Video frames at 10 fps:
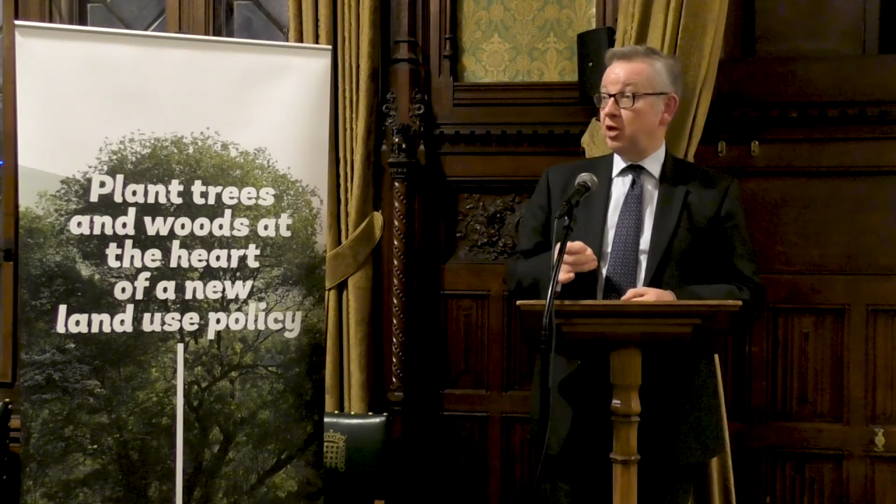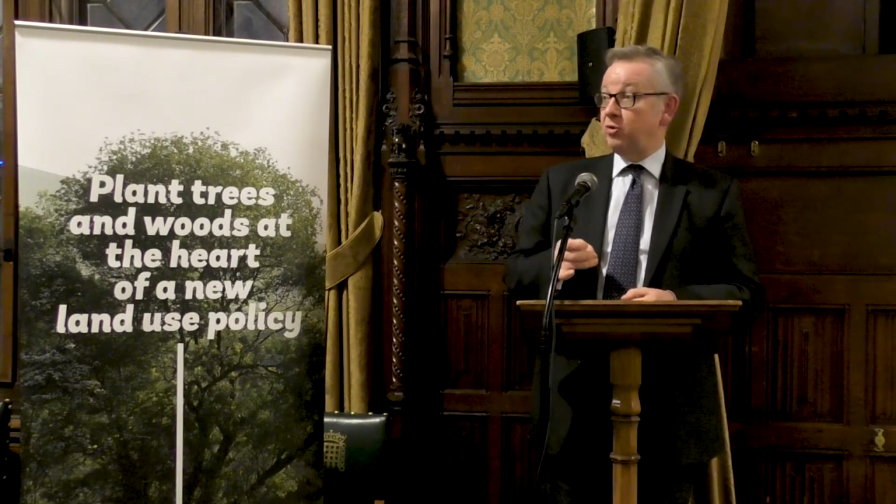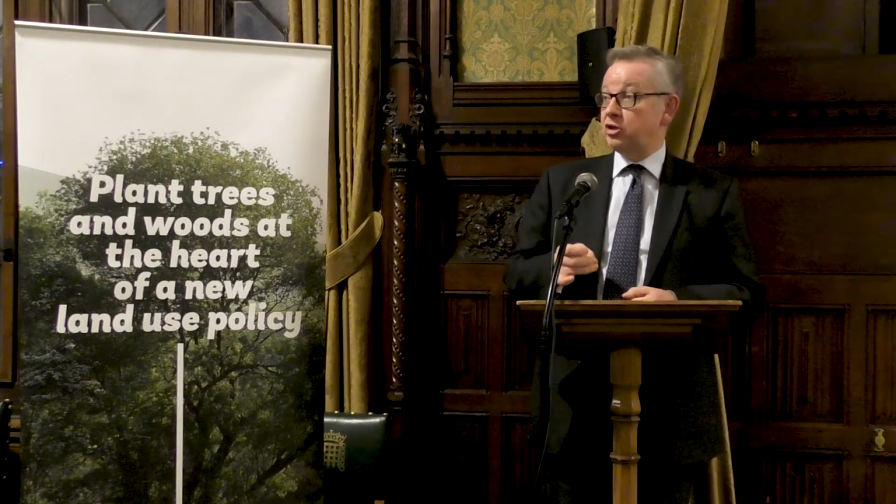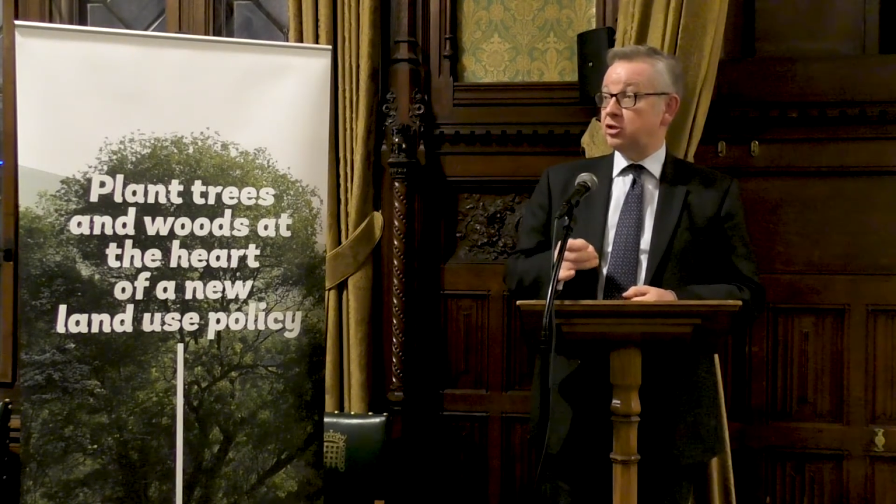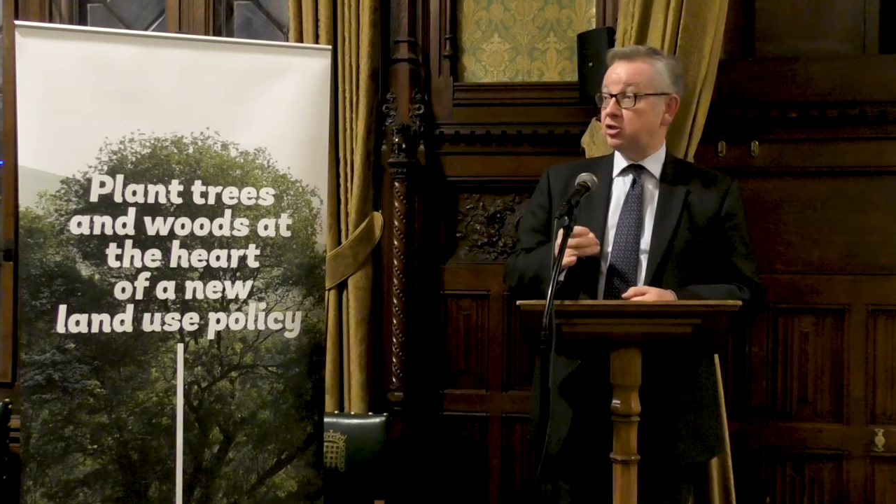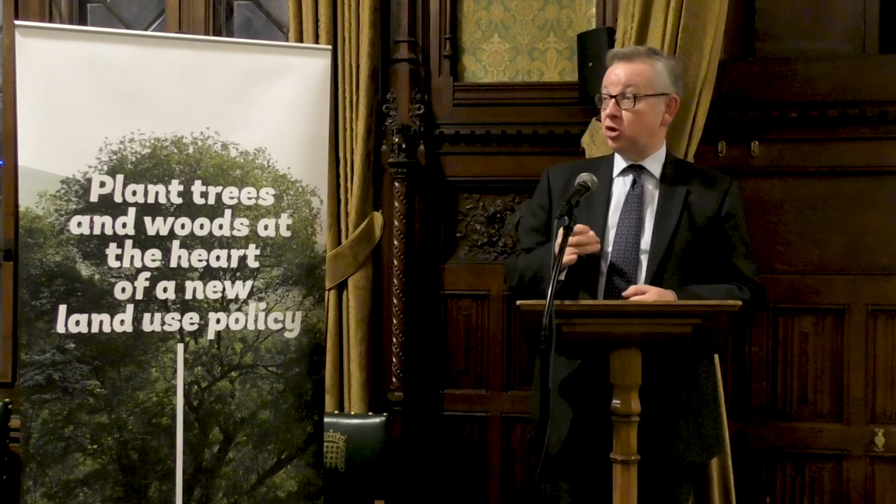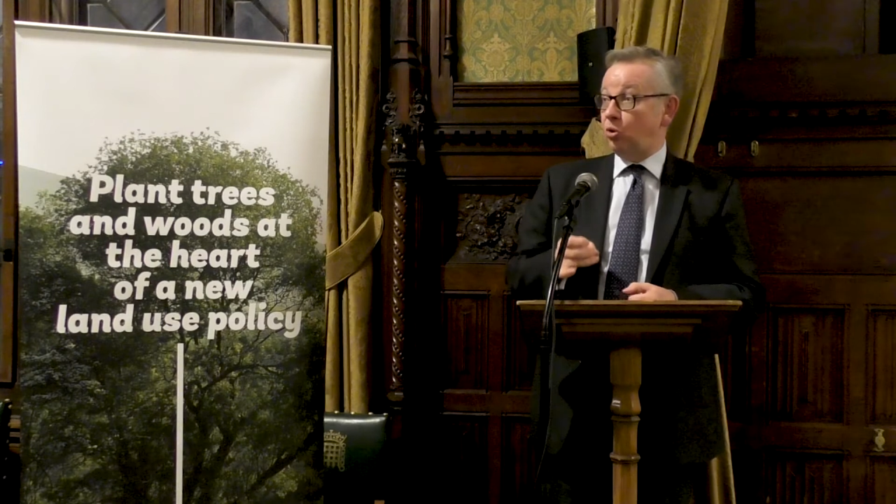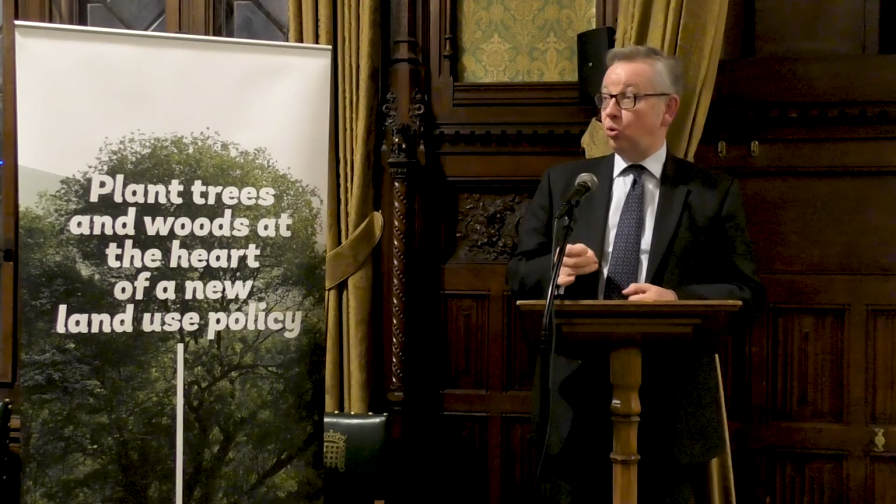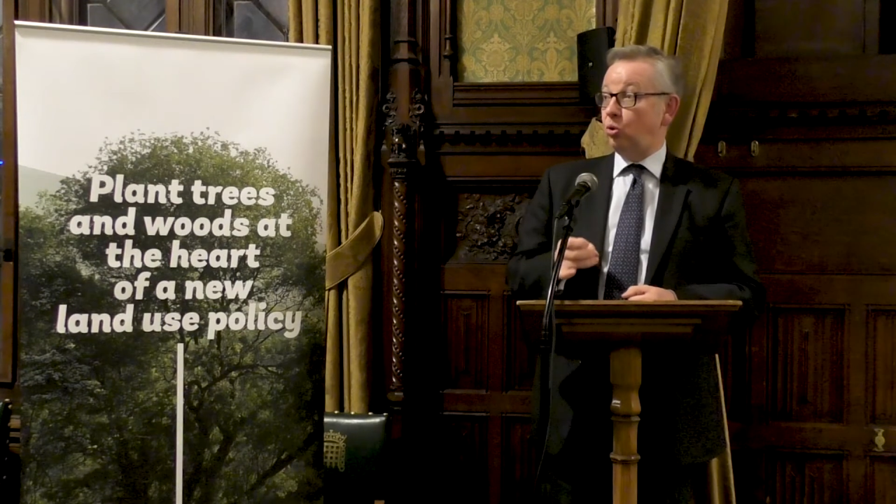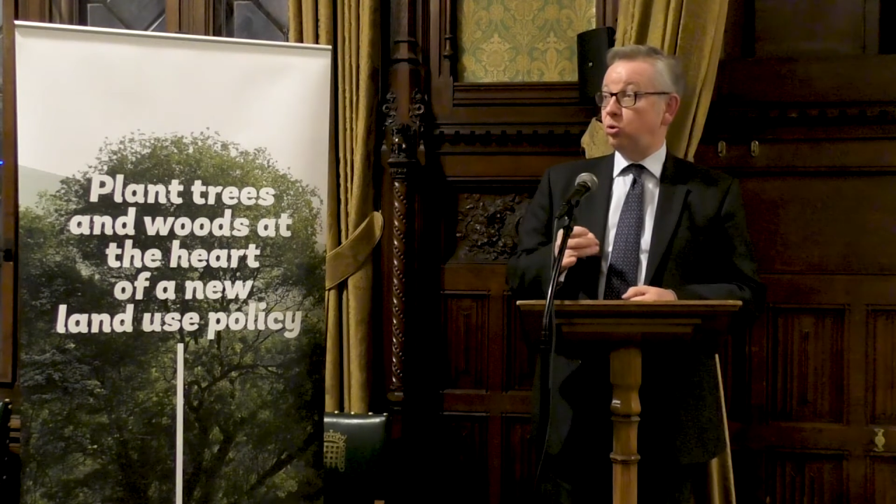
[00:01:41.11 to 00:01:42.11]
in which it has
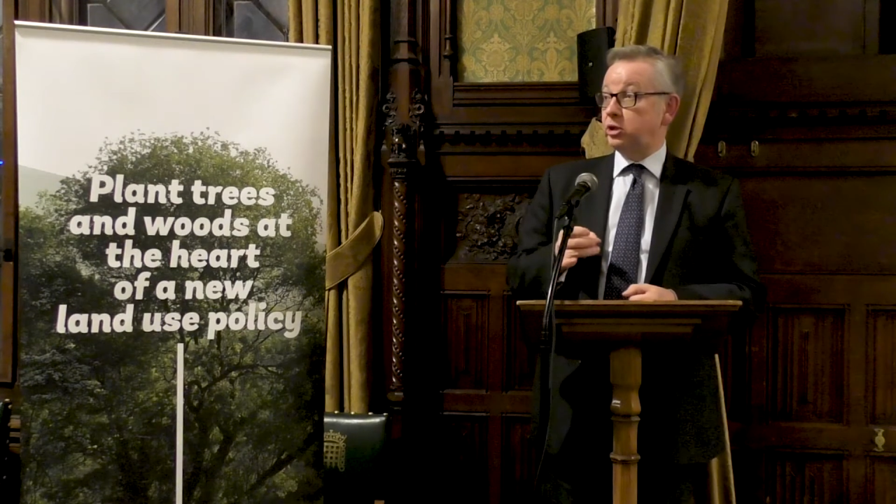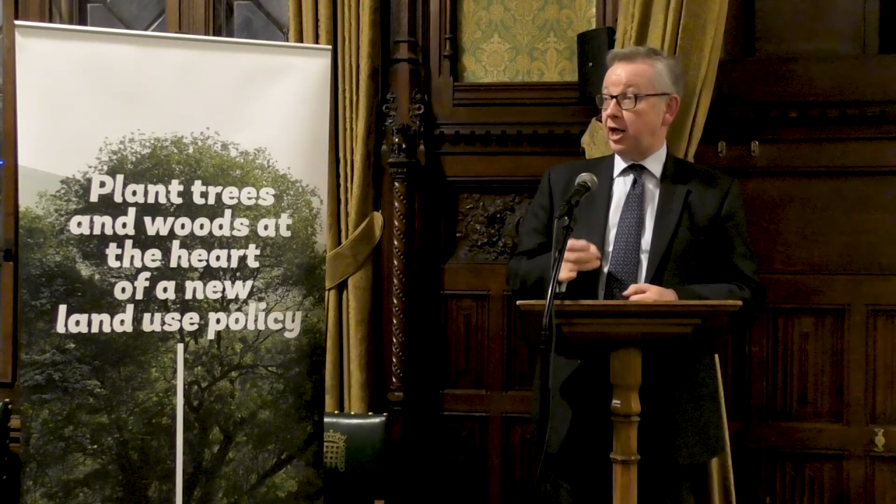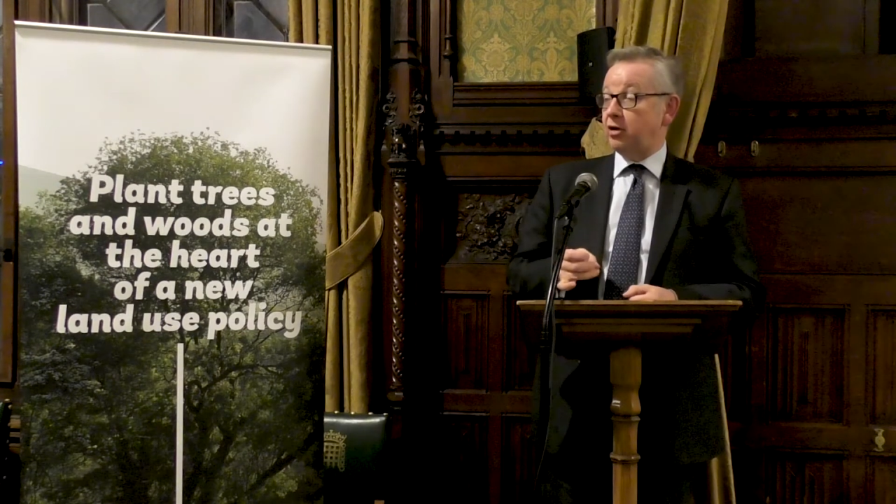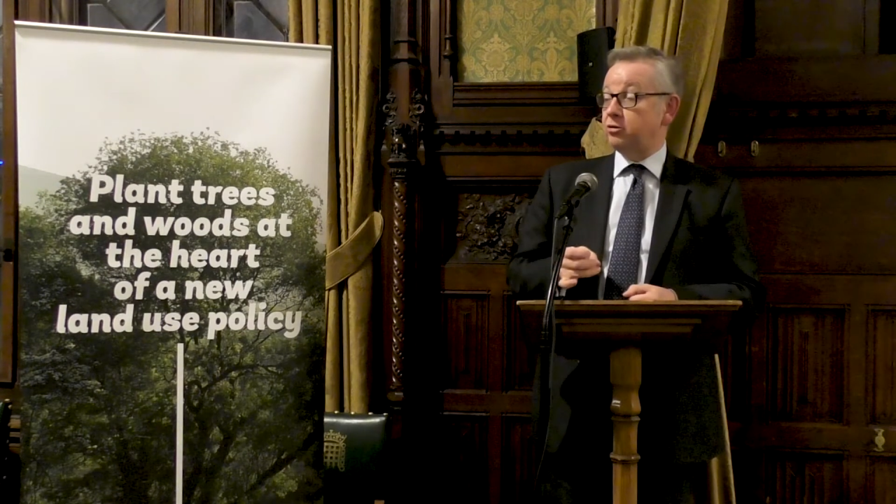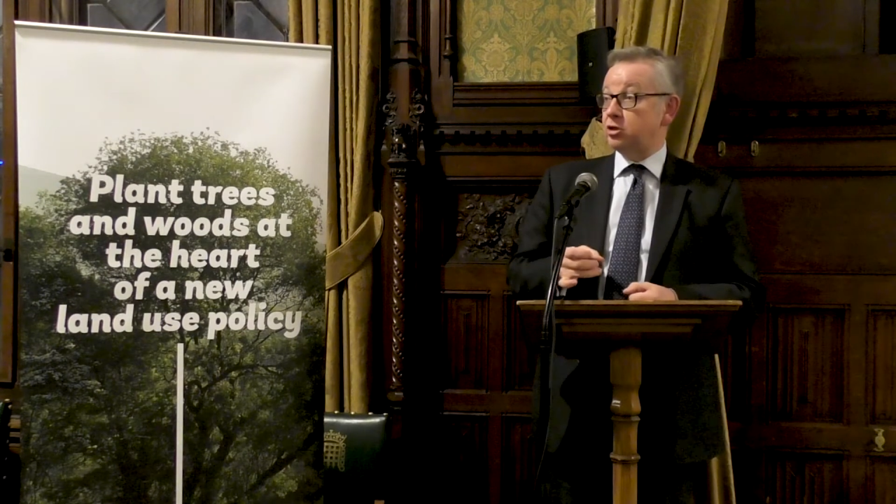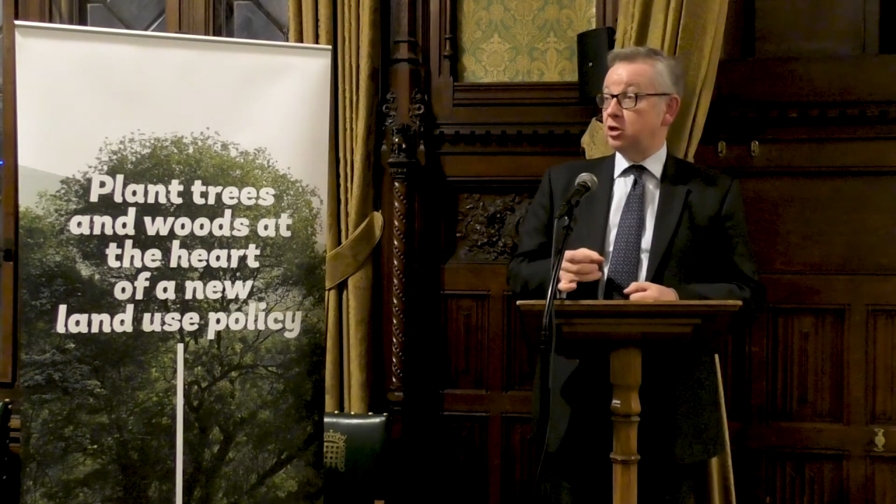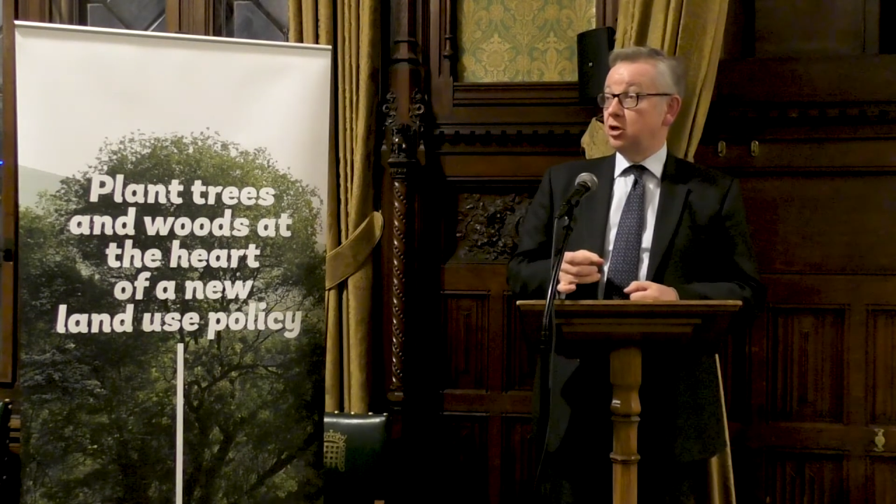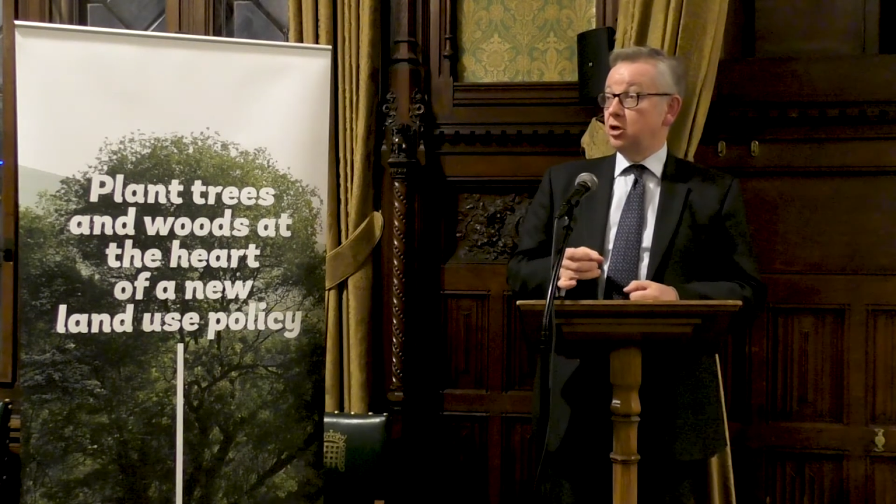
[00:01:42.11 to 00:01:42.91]
called out